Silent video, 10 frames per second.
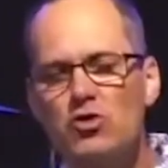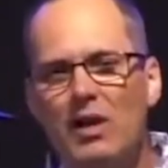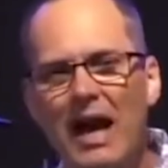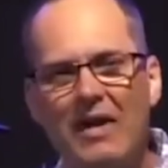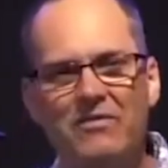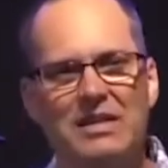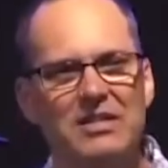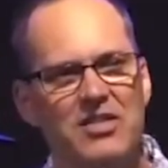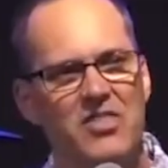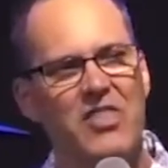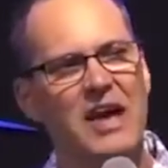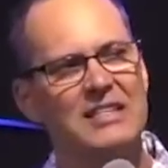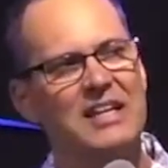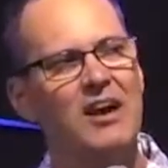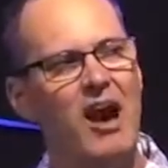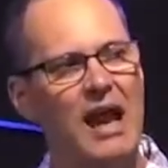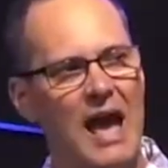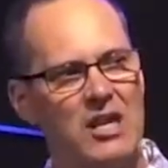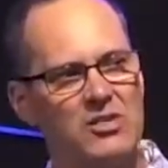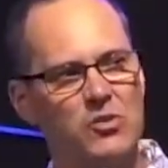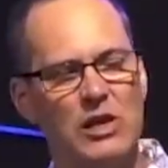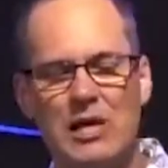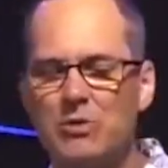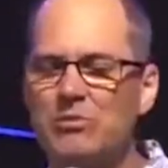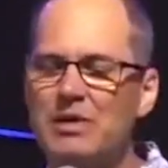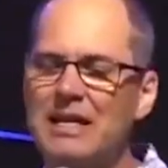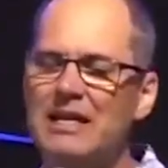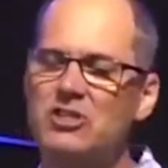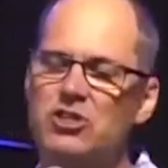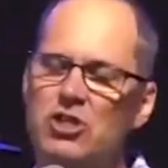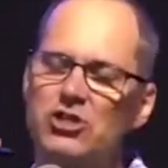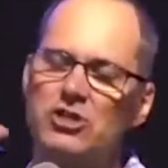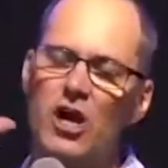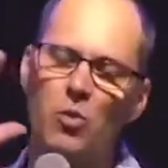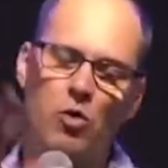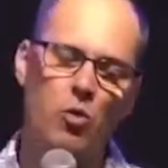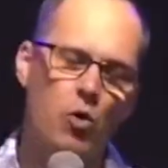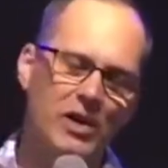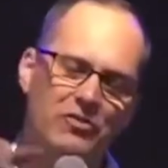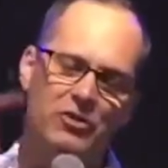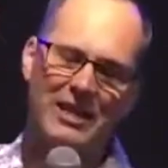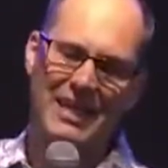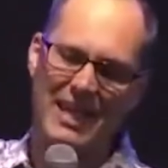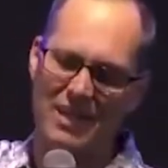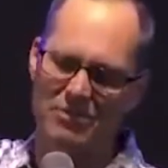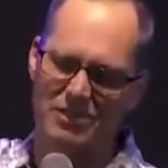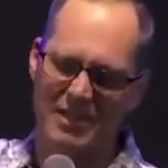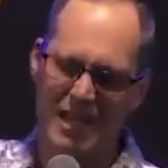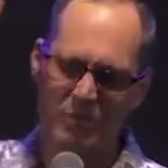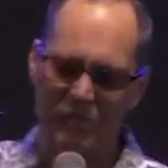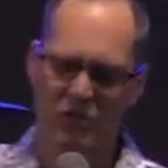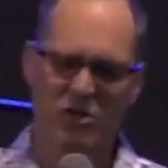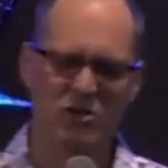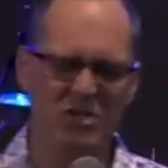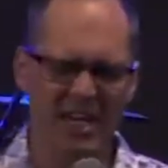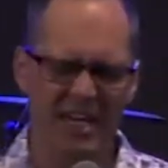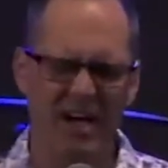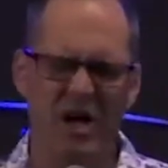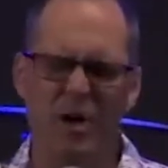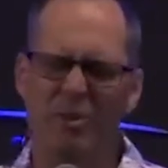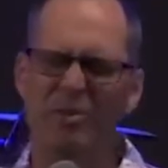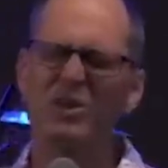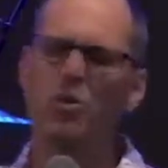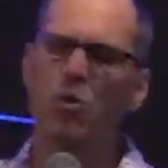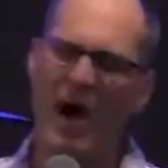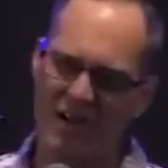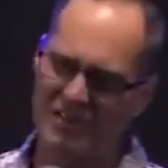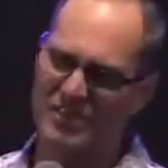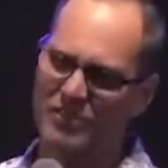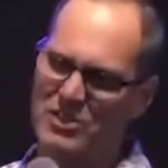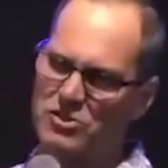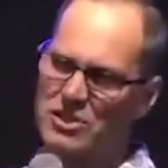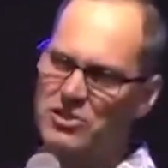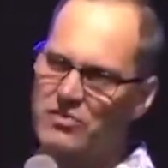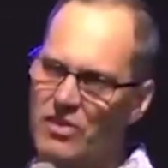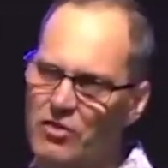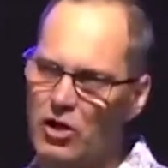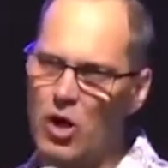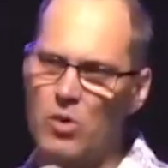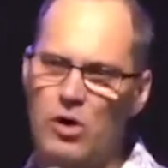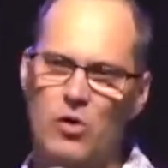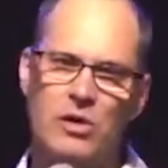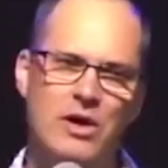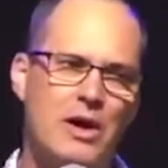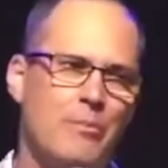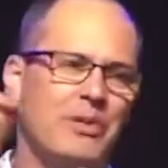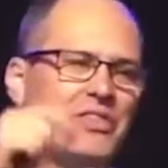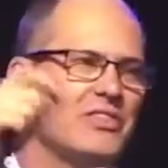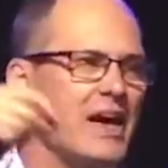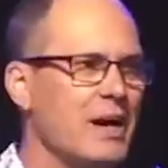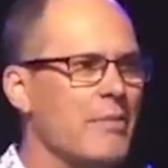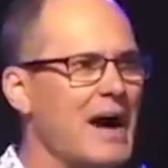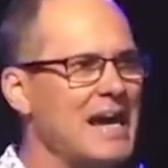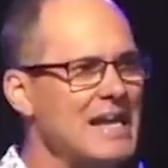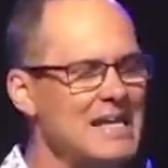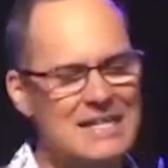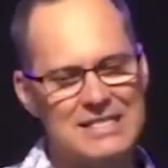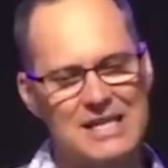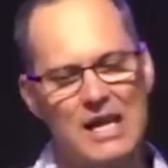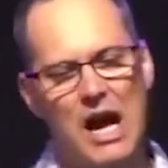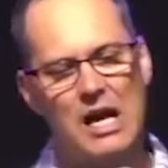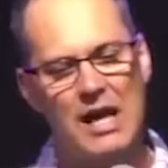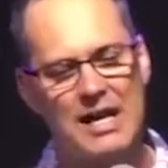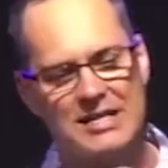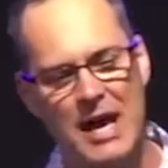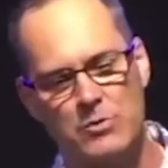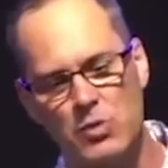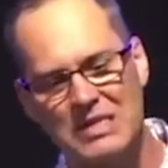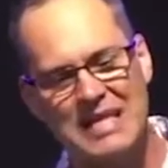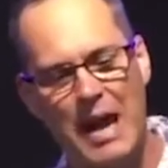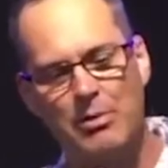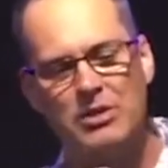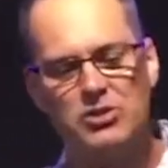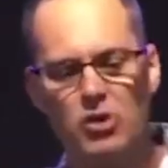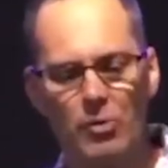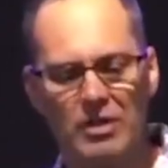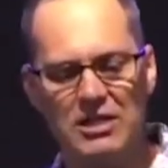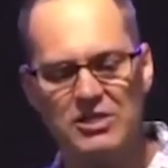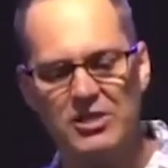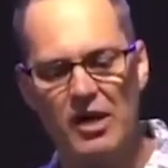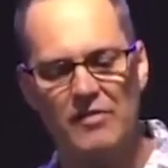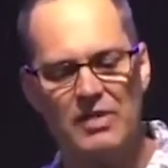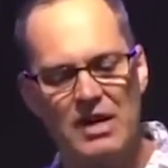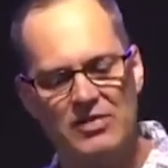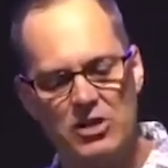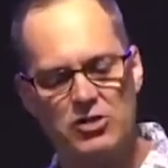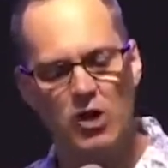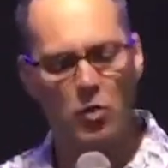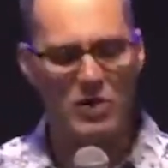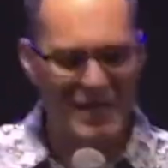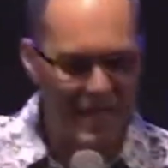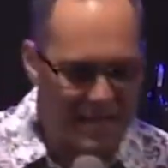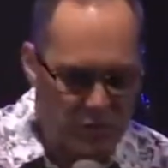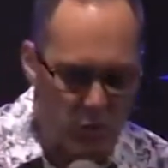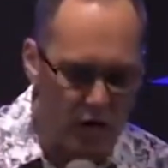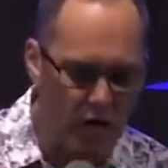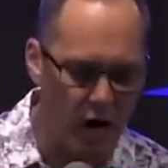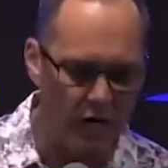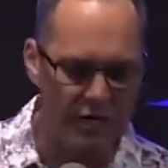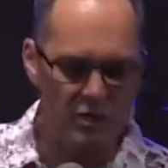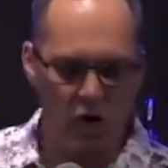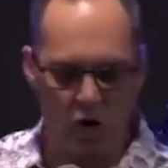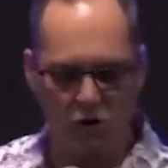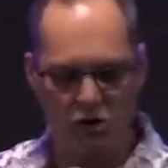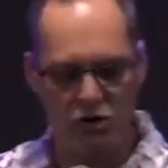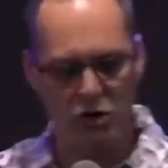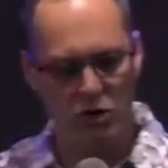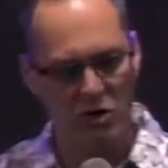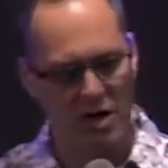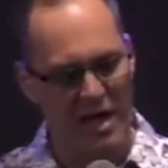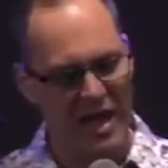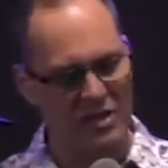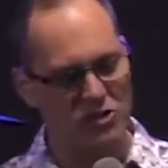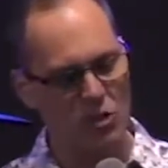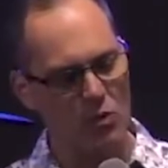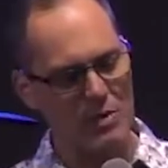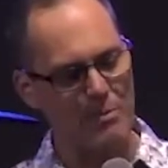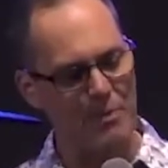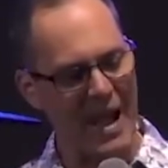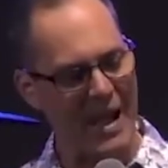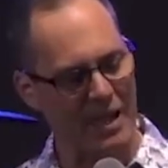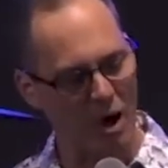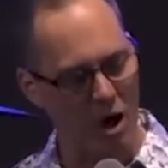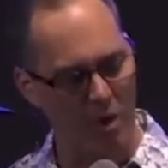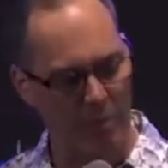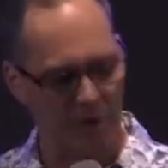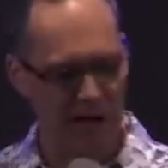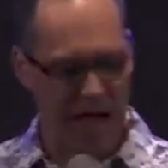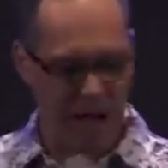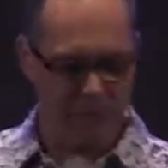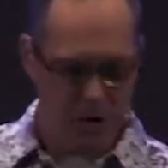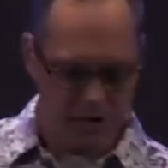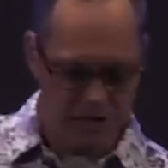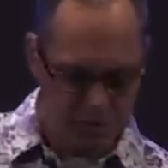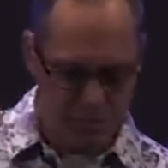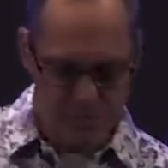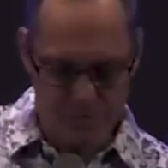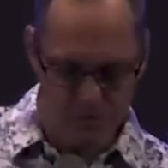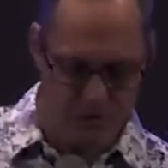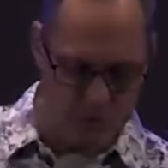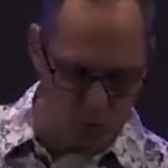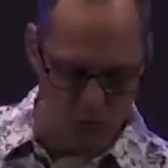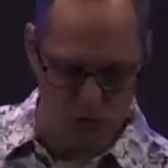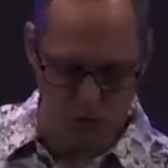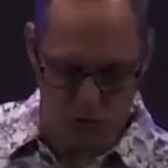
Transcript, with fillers: life into the things that God has for you, it would be just not rewarding for the kingdom's sake, but for your sake, but be the wildest adventure that you've ever gone on. But the thing about it is, a lot of times we dabble in so many stuff that's not related to what God has called us to, and so we back up. I'm talking to people that wants to